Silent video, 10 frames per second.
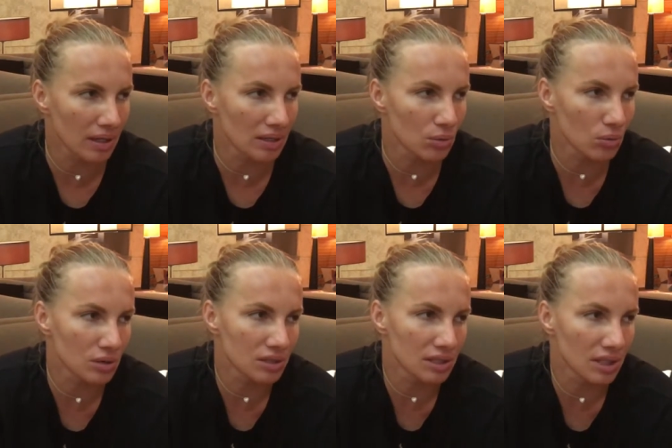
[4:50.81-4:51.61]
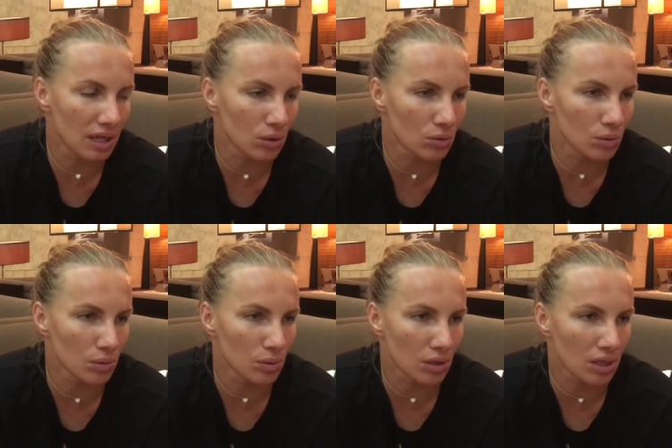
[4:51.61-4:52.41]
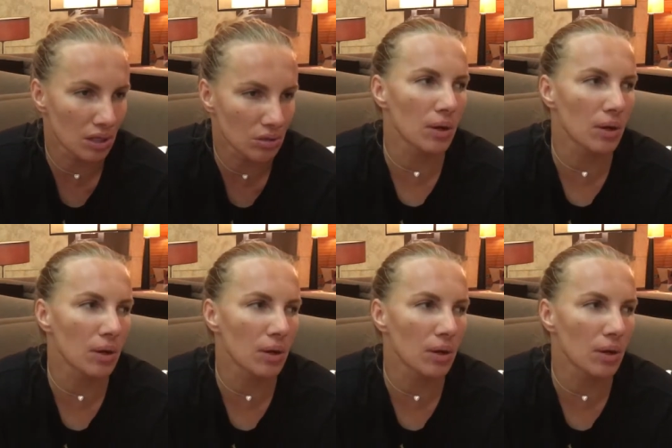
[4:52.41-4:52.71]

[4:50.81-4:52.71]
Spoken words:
and we'll see how it will work out.